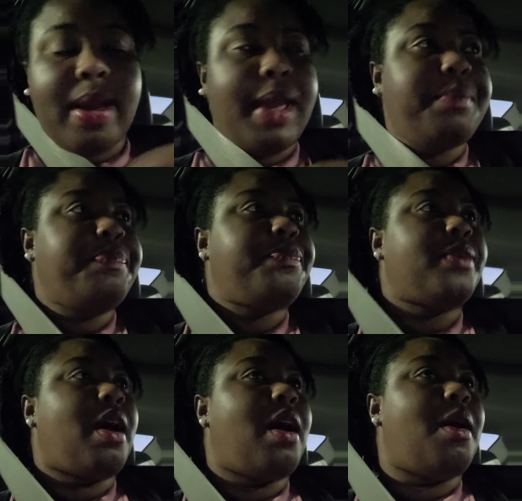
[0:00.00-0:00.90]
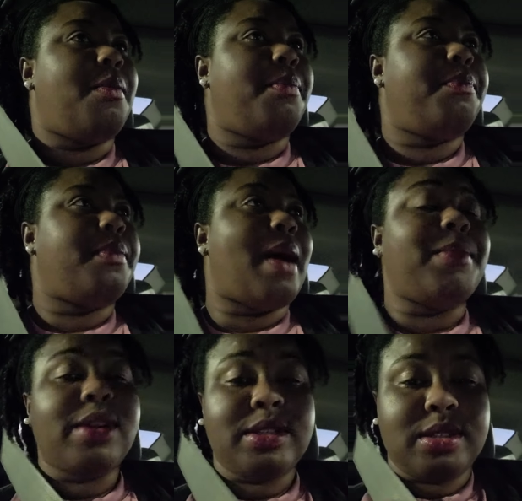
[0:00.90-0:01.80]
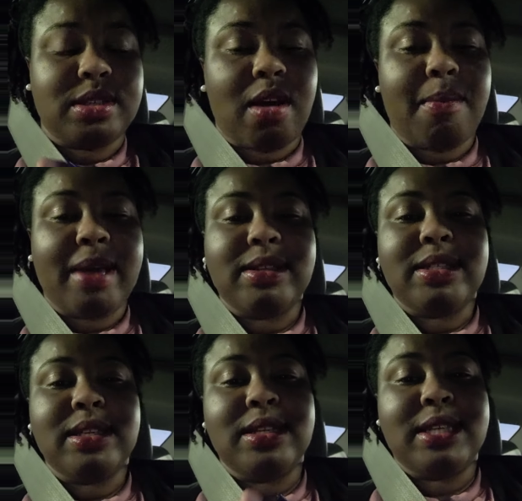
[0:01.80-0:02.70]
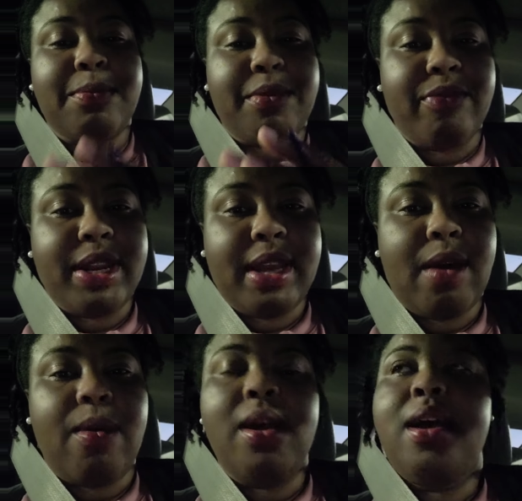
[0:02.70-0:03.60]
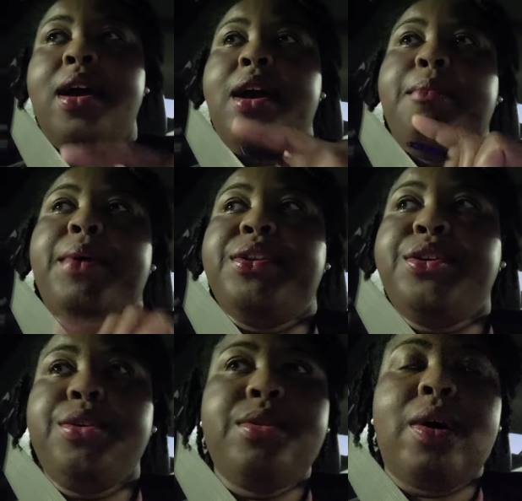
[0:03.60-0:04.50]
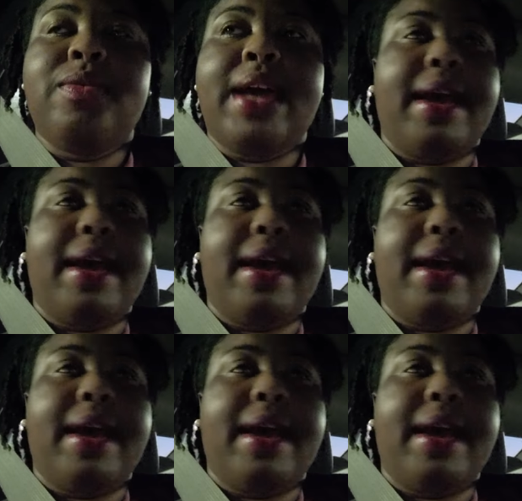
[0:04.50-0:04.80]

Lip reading: okay? I'm going to talk about this in a separate video, but do you know